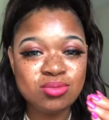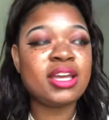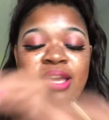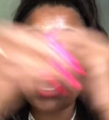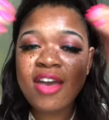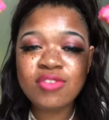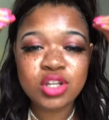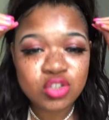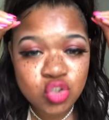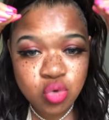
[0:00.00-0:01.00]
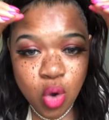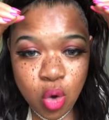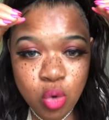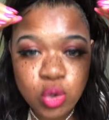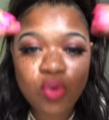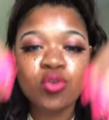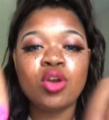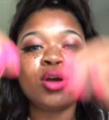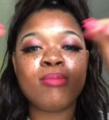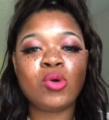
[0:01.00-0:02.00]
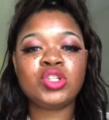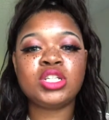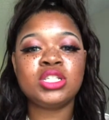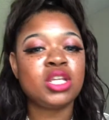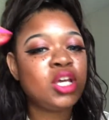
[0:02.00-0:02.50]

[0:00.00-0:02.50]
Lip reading: Have control over your emotions.